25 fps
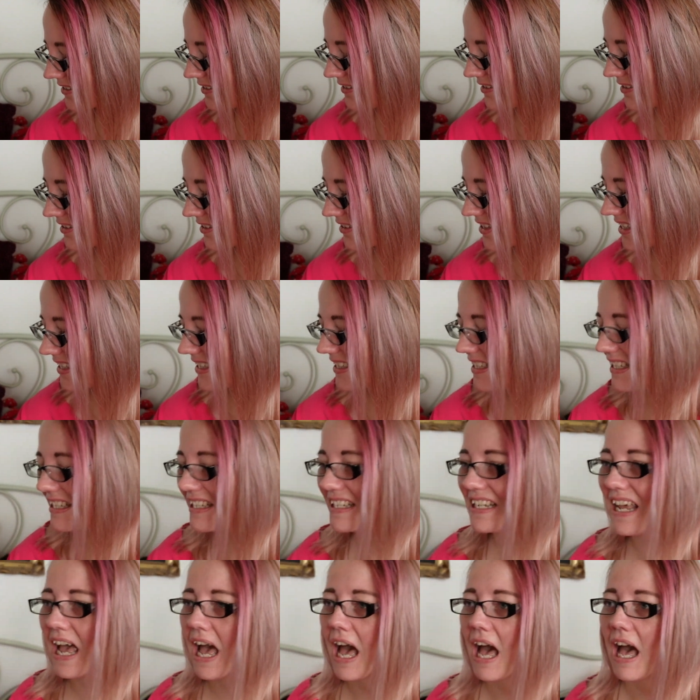also she
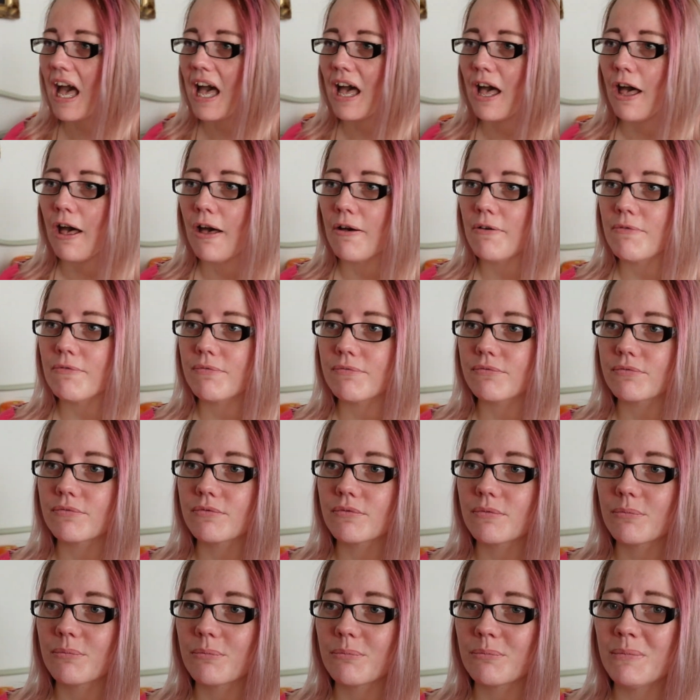didn't have,
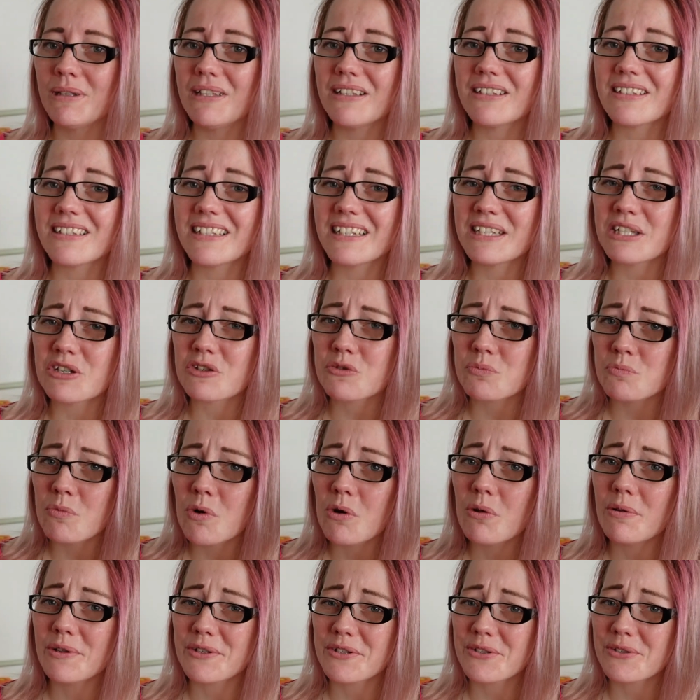I mean, it's a
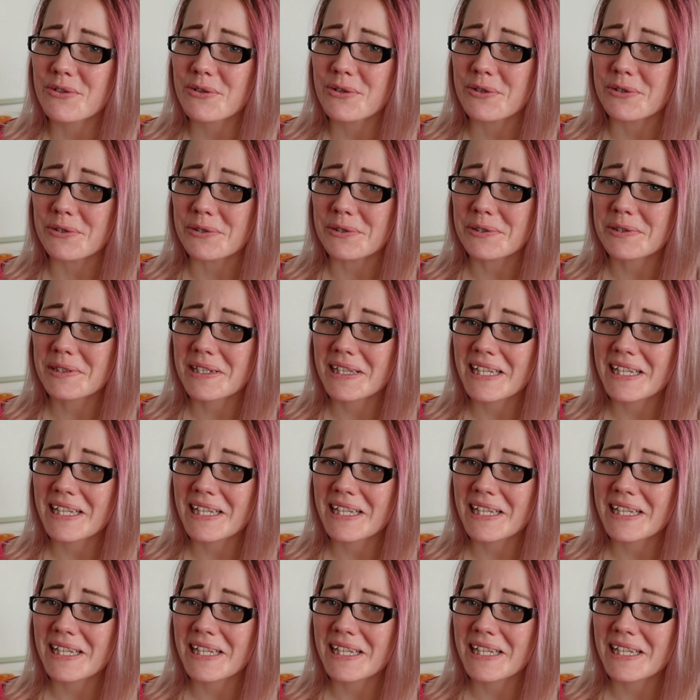small store.